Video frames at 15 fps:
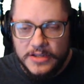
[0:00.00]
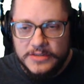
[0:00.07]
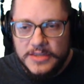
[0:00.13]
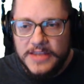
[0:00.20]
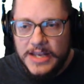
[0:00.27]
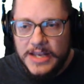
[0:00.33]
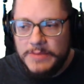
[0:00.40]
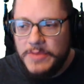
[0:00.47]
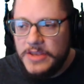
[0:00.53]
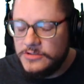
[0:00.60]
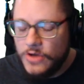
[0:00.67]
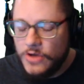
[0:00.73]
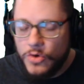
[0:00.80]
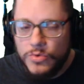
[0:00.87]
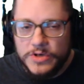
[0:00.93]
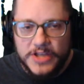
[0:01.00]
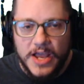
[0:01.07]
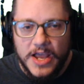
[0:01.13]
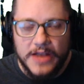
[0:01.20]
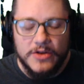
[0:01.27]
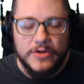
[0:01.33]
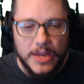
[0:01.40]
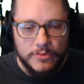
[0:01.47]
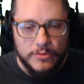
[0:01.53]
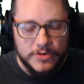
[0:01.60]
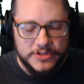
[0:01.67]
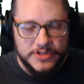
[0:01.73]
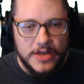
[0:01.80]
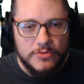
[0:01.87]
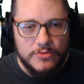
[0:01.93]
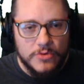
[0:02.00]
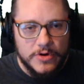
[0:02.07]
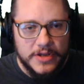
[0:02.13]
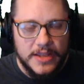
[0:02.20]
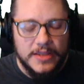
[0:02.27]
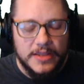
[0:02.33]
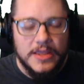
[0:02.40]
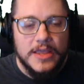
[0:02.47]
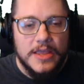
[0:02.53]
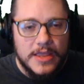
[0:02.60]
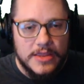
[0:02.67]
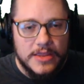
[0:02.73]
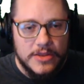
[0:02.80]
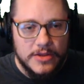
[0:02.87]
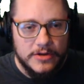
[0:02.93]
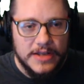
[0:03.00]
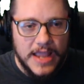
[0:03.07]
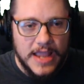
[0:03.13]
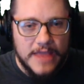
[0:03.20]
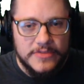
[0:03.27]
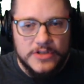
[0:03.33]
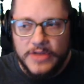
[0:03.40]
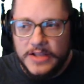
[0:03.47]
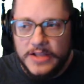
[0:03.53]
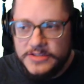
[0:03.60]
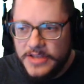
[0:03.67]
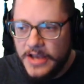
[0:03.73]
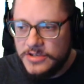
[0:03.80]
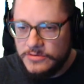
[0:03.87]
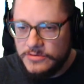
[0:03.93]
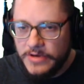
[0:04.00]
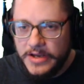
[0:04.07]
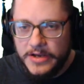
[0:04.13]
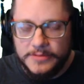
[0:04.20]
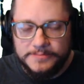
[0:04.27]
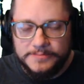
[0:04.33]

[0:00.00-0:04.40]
Let the database know we're done. Okay, we're done working you can end the transaction right here.